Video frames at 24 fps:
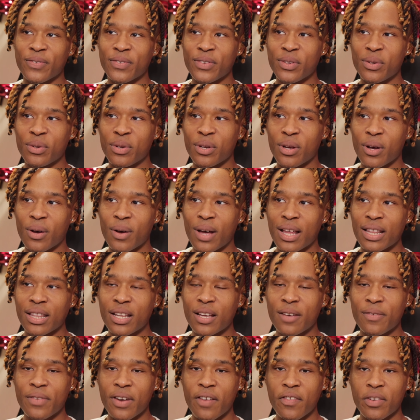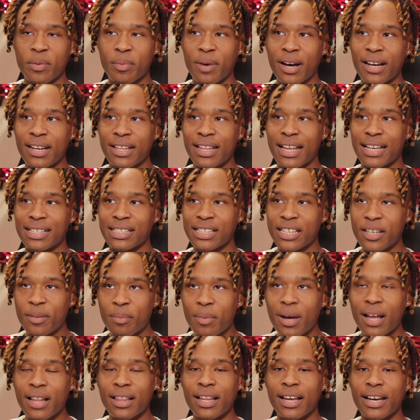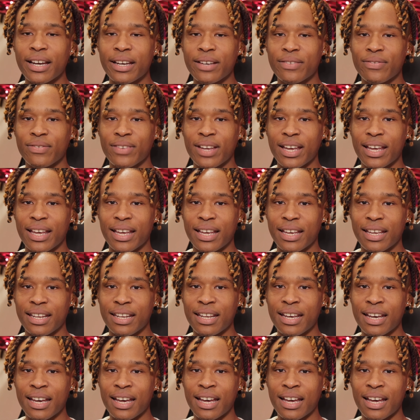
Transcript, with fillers: you know I love everybody that's in my life and